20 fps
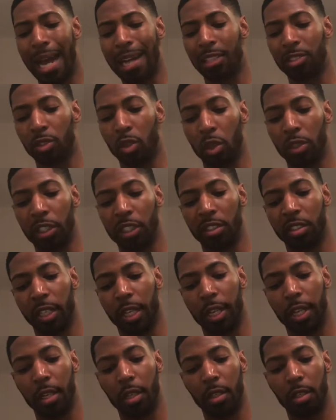I saw this
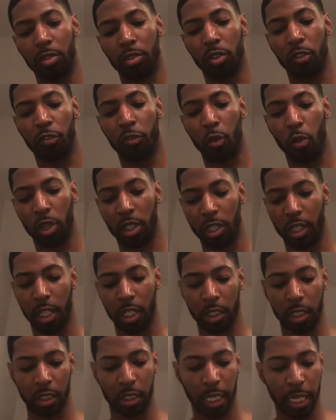at Sephora the
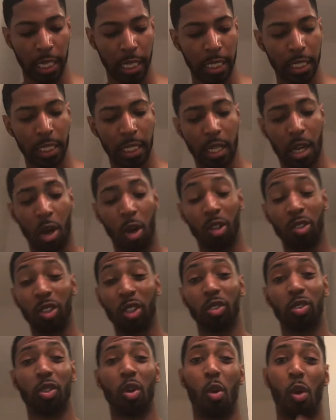other day, and I
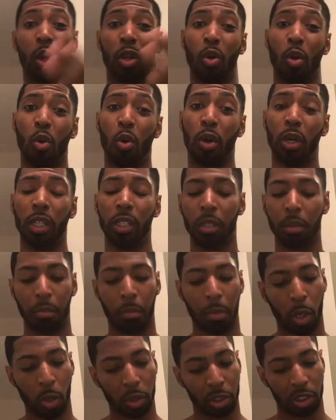also saw it on
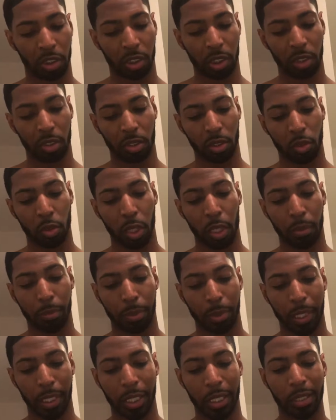Boscia's Instagram
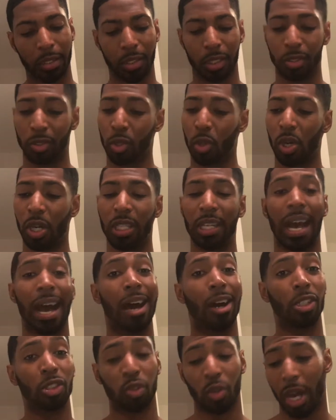page and thought
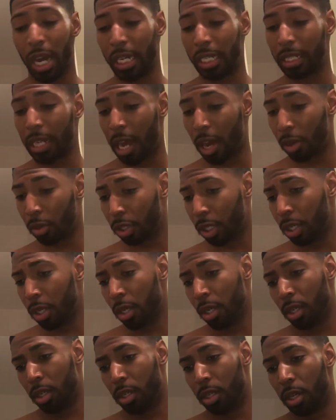I'll try it out.
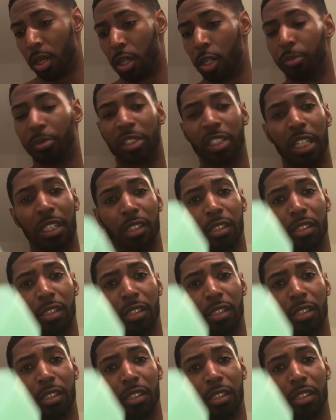It's got